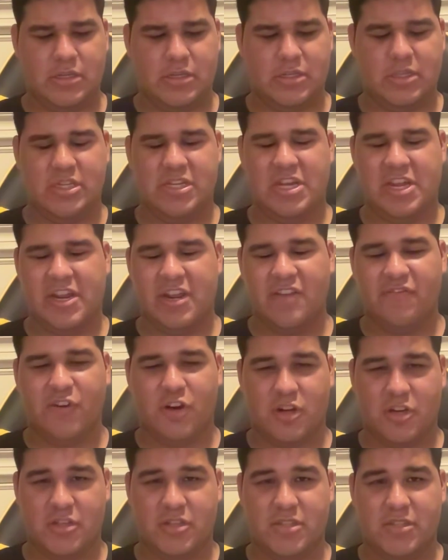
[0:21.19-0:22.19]
in the ending of
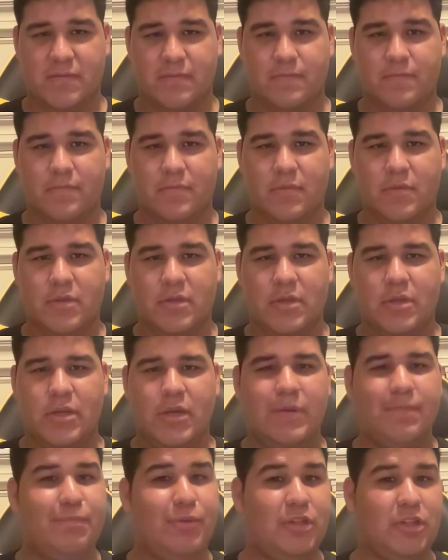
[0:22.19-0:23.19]
August,
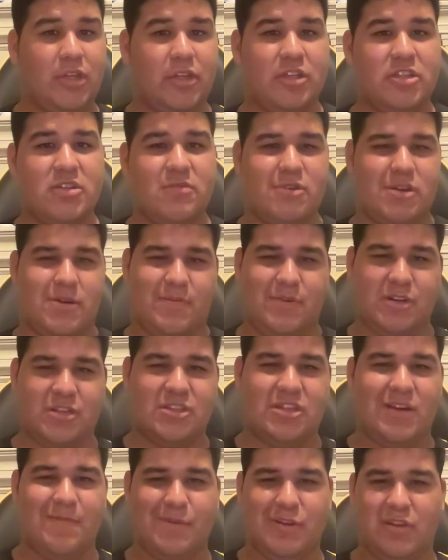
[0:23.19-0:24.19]
but that doesn't mean I'm going to
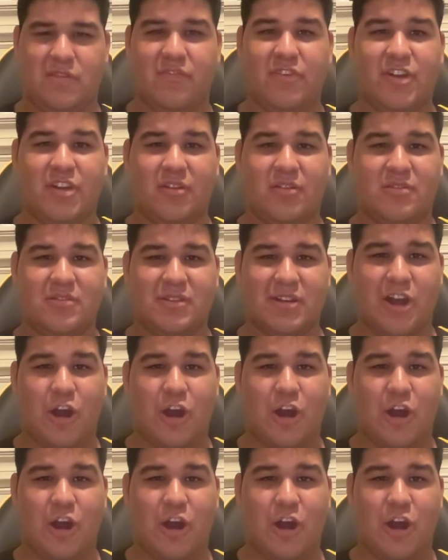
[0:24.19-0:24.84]
stop making videos.